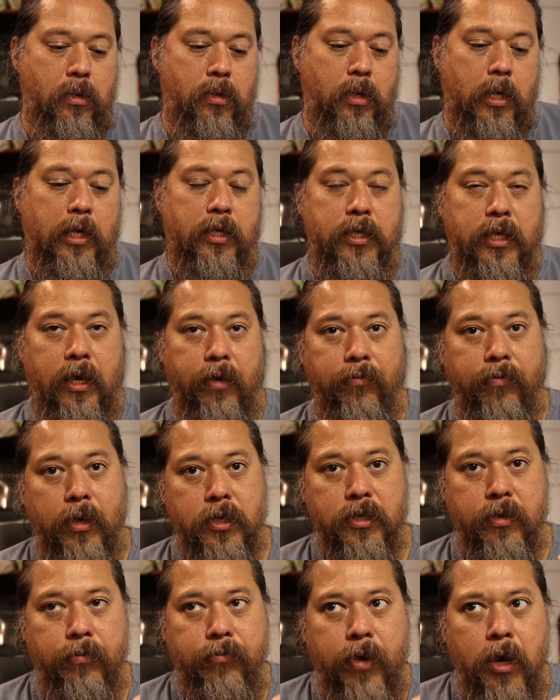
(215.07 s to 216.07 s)
It's
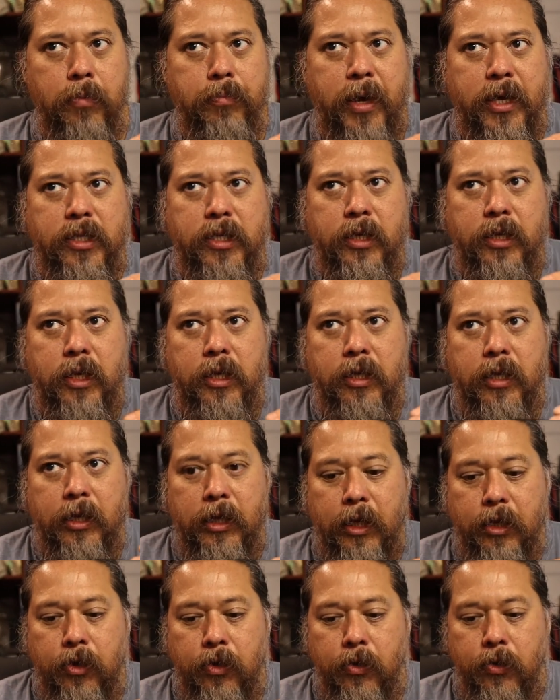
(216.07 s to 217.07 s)
a very basic thing that
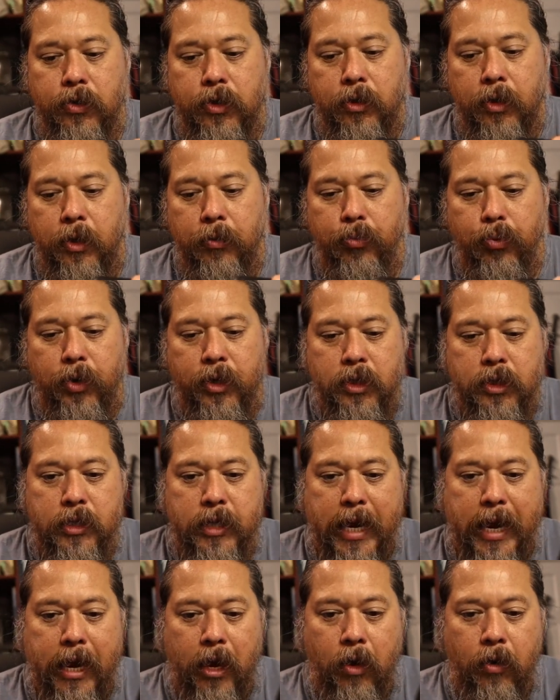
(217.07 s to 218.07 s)
they use. It brings
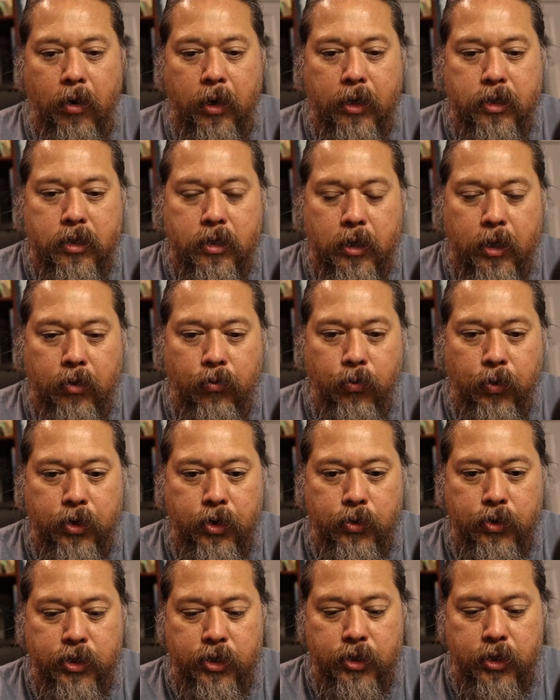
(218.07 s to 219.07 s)
down, it
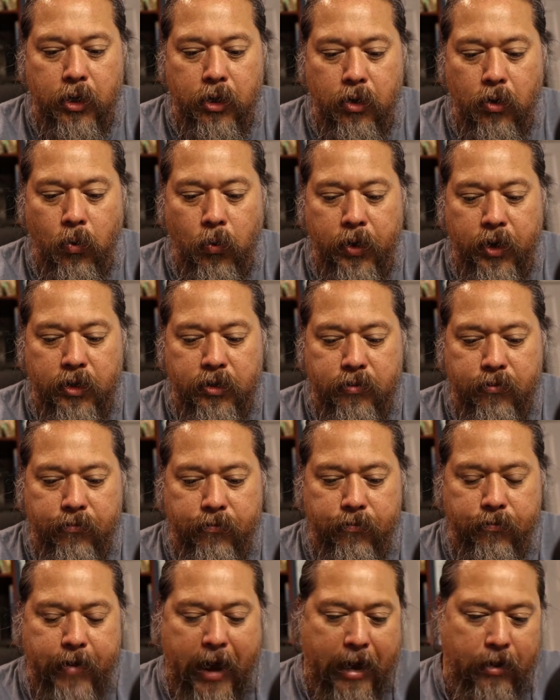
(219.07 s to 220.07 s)
reduces the noise
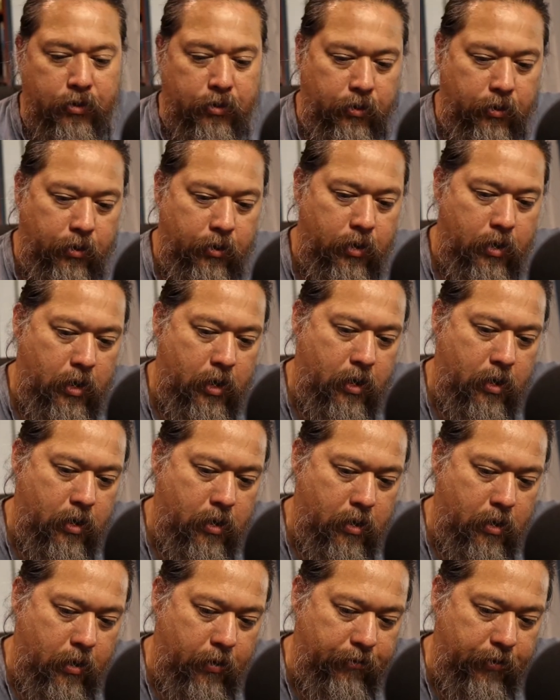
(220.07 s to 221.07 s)
factor
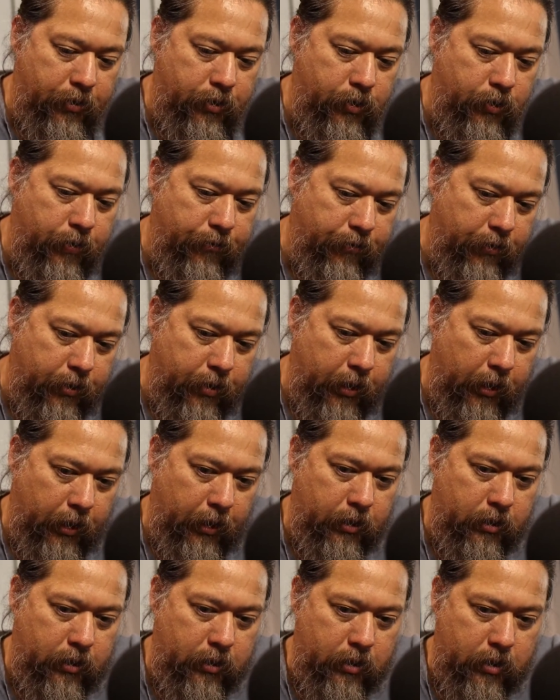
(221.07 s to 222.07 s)
of the two different
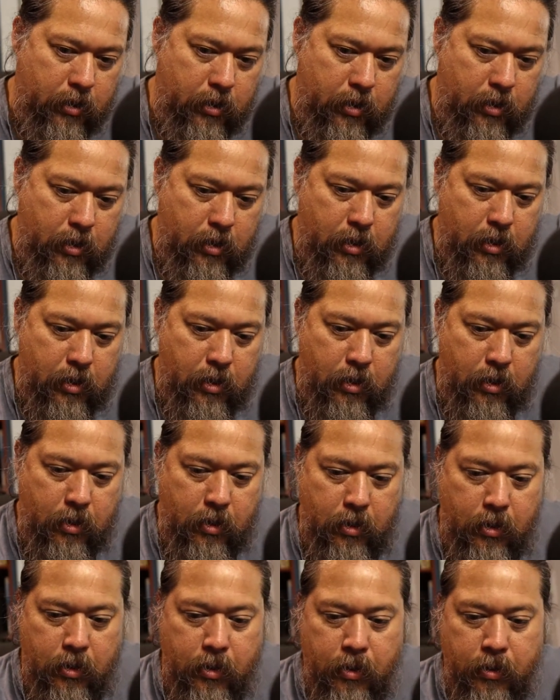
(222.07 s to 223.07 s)
things.
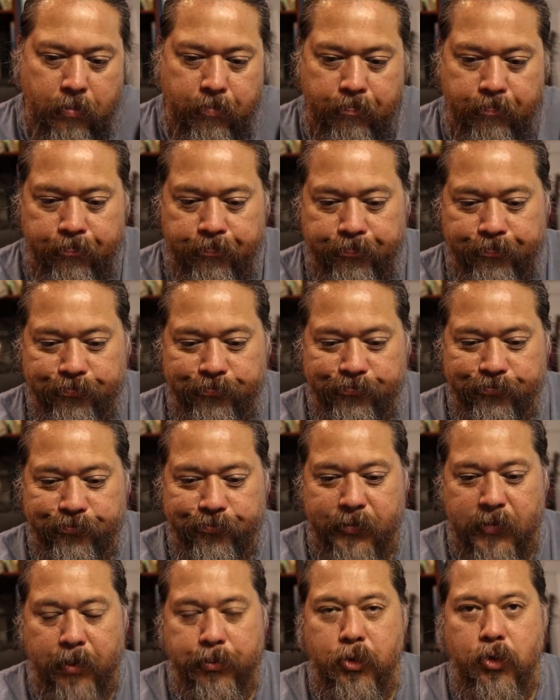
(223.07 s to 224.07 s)
I'm
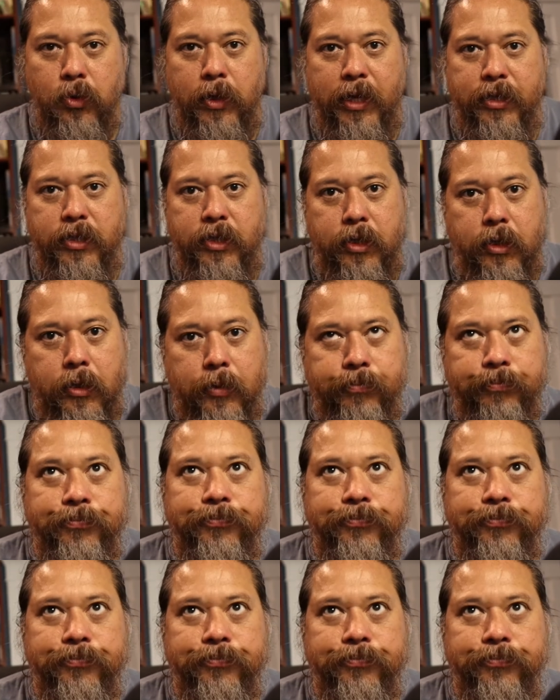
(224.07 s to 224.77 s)
too lazy to.